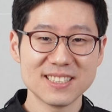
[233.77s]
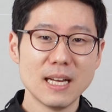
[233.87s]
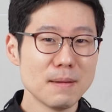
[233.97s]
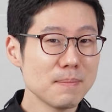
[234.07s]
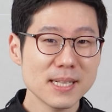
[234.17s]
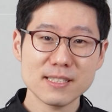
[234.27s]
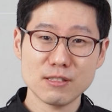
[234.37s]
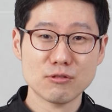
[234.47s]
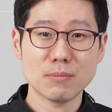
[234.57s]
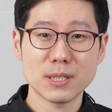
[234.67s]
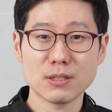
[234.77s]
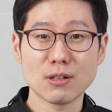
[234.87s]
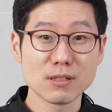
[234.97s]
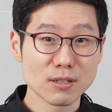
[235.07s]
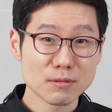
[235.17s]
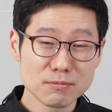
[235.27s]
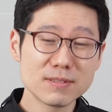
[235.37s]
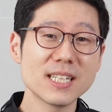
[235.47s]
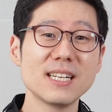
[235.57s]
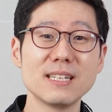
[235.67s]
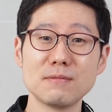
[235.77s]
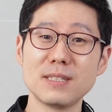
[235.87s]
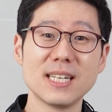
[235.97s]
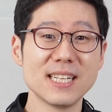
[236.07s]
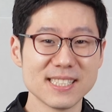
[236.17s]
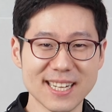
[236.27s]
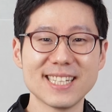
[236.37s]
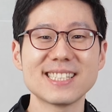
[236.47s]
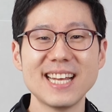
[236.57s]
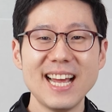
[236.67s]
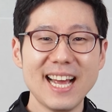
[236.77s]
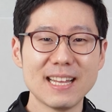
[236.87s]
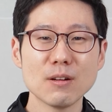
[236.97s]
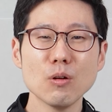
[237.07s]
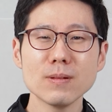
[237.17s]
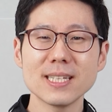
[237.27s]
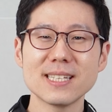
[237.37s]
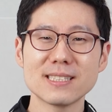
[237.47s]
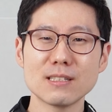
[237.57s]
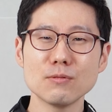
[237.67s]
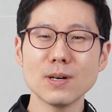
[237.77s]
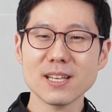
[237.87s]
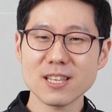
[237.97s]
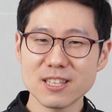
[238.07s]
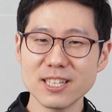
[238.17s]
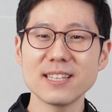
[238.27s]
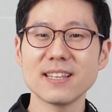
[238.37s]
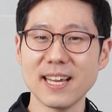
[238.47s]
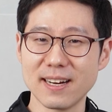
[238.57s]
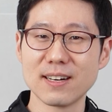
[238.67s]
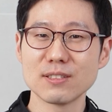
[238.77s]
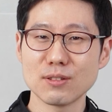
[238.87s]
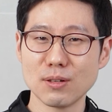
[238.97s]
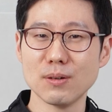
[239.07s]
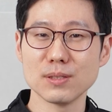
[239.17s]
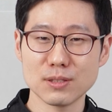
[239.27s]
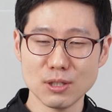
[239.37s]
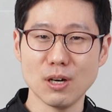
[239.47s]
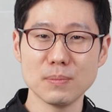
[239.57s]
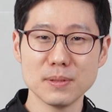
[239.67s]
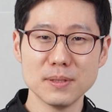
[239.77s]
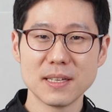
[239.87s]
It makes the strawberry tart look really nice, and the whole idea is that you want a thin layer to go on top.